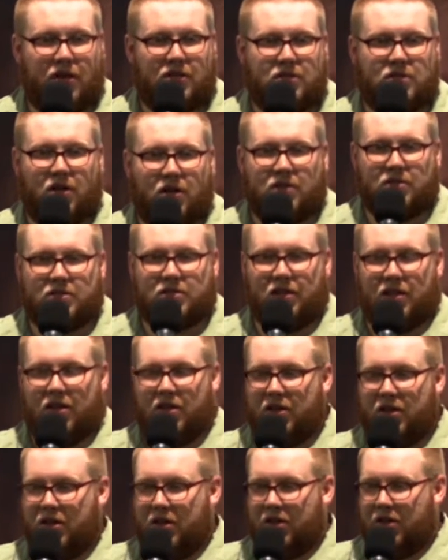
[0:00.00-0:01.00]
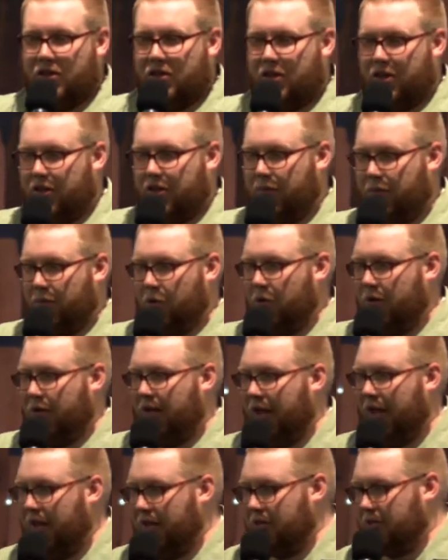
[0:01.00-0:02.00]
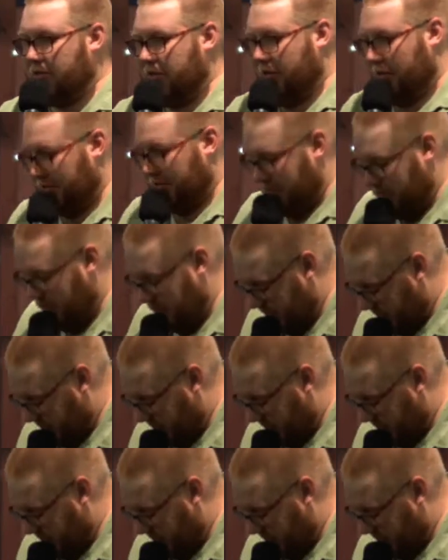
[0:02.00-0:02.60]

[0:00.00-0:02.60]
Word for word: It starts to, the communication,